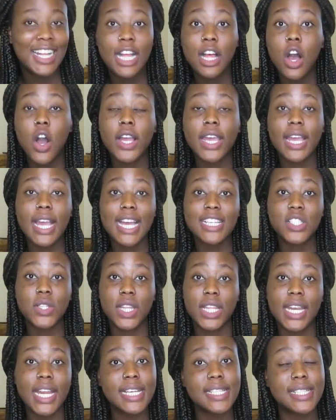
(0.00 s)
Okay guys, so
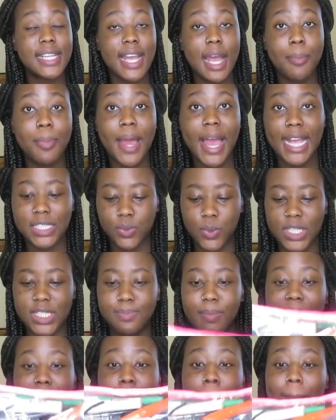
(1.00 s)
the next thing I packed was
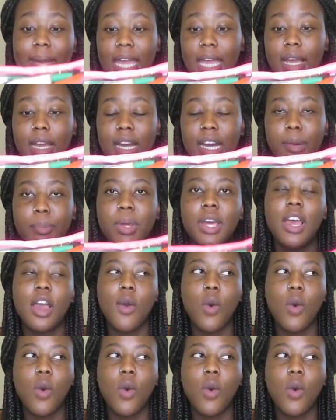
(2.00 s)
my makeup.